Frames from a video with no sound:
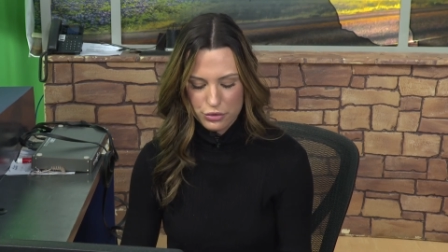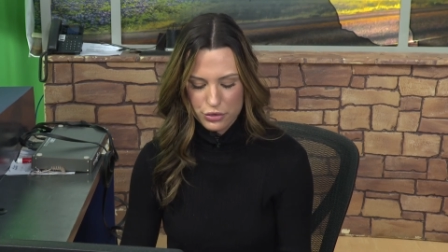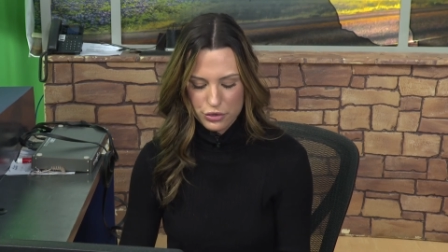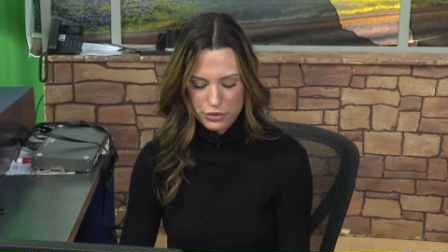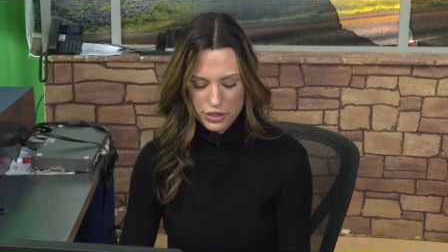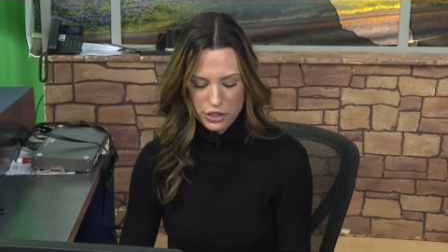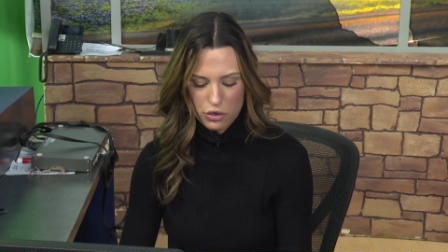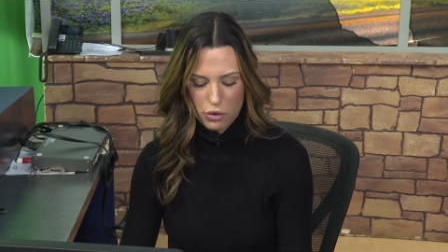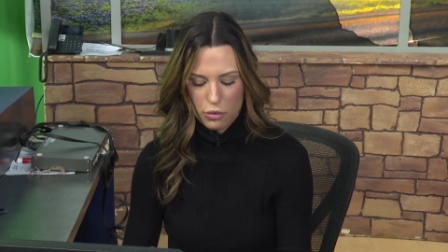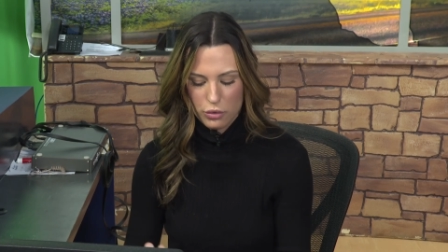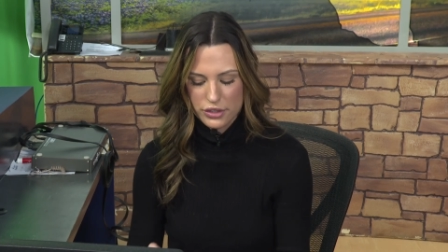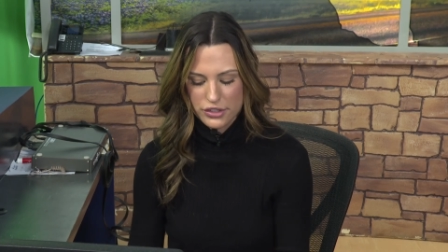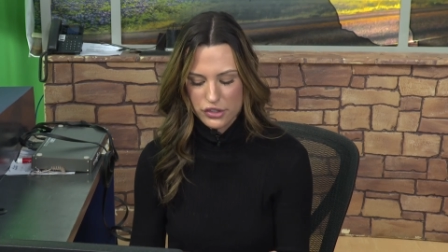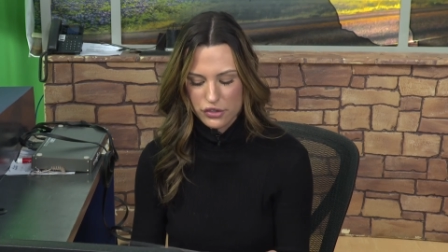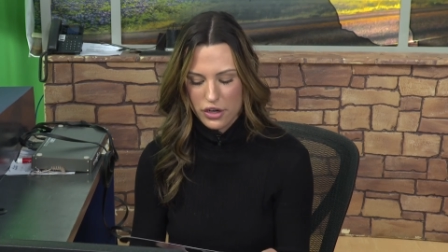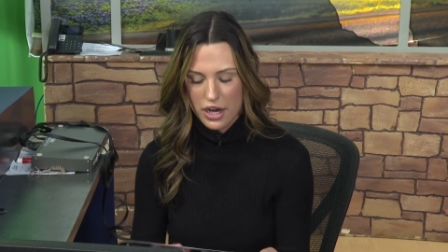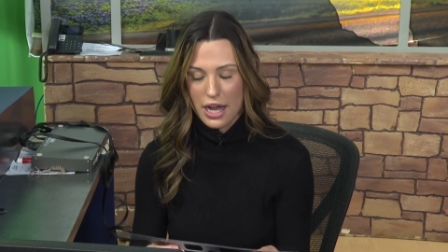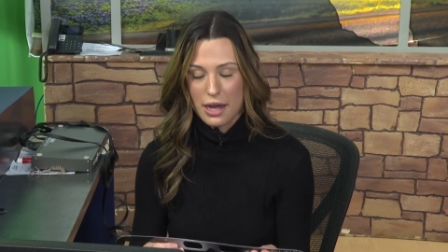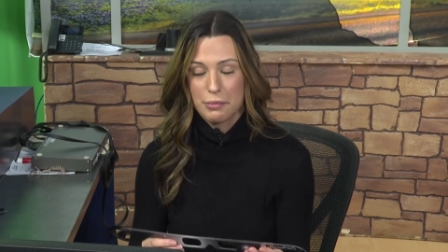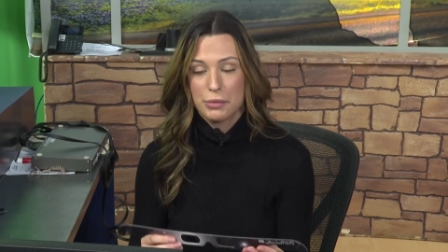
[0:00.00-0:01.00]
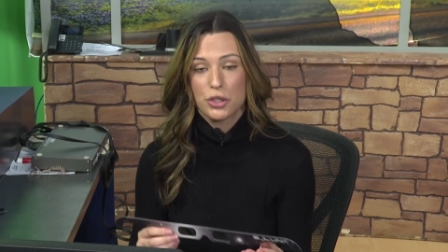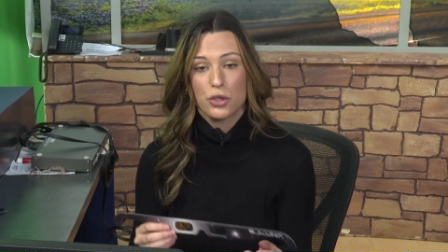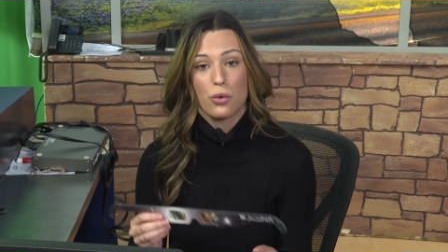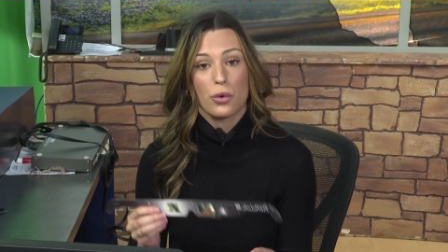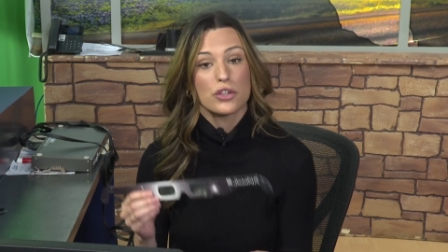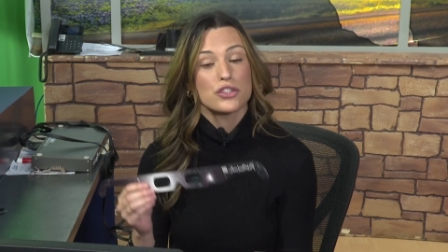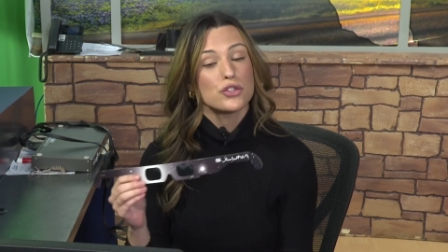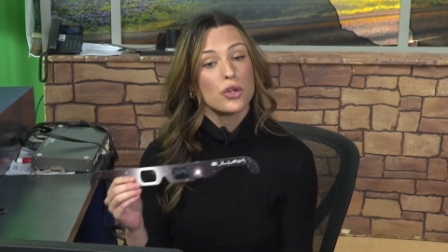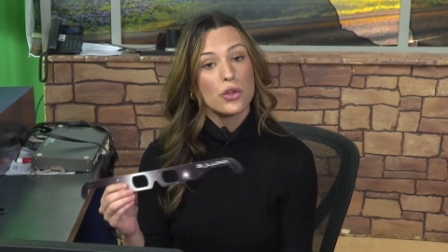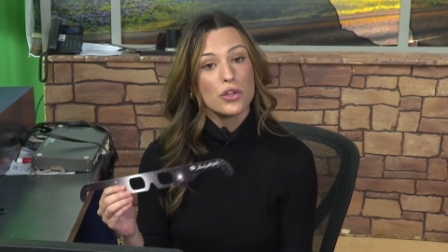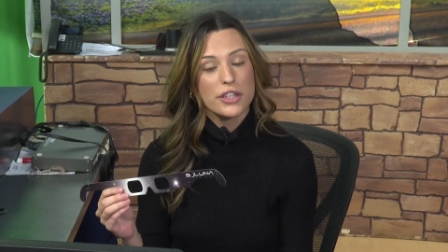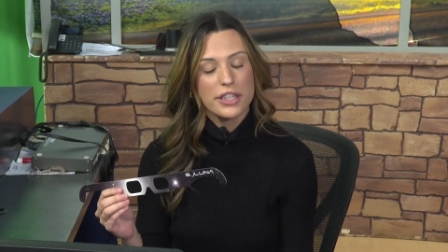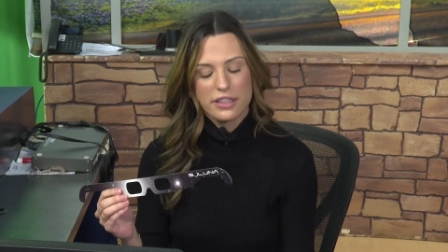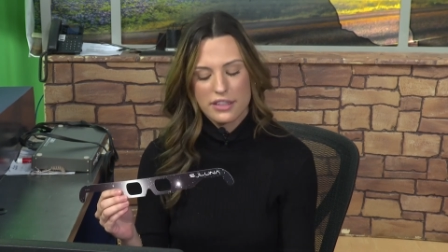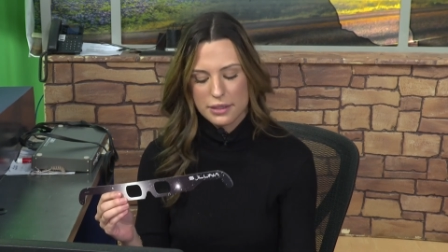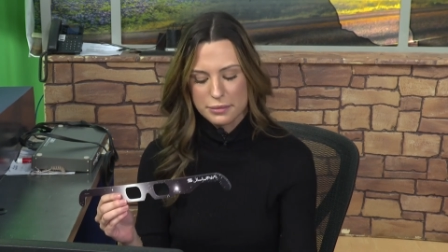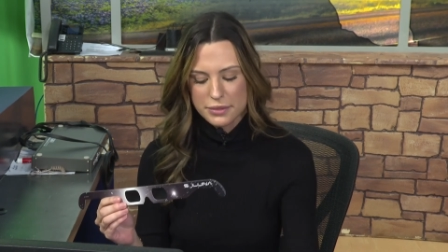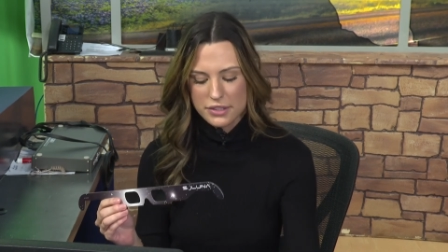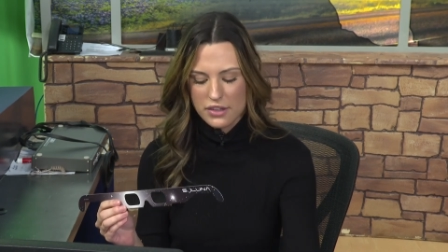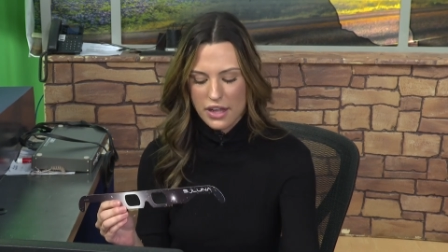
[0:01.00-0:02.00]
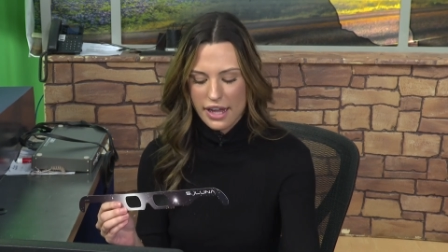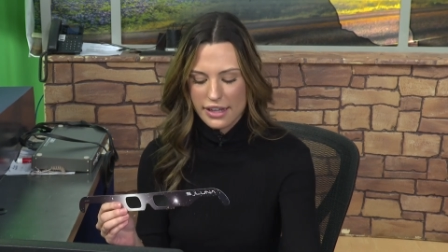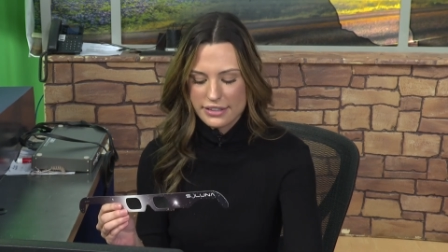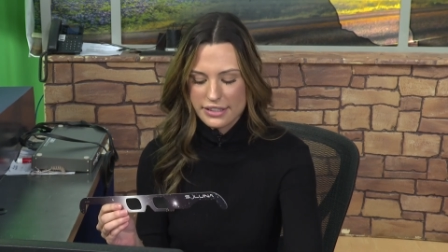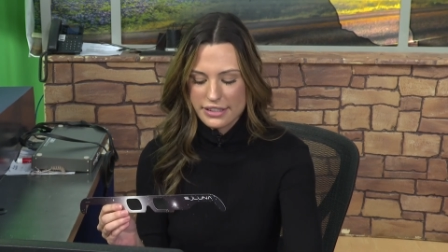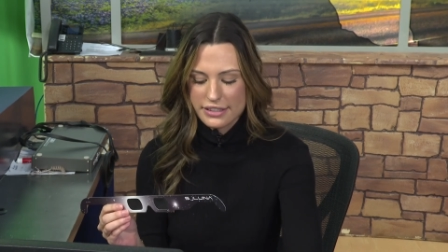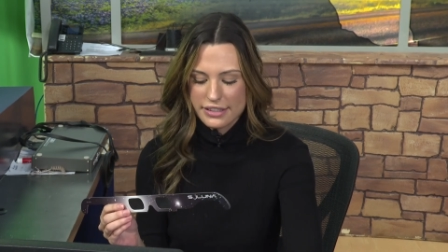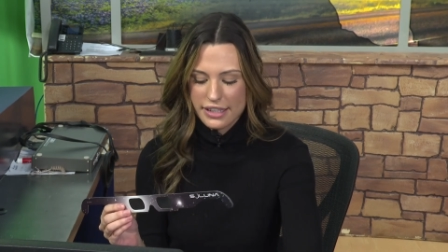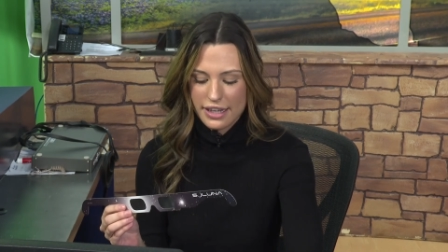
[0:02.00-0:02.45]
you can always grab your solar eclipse glasses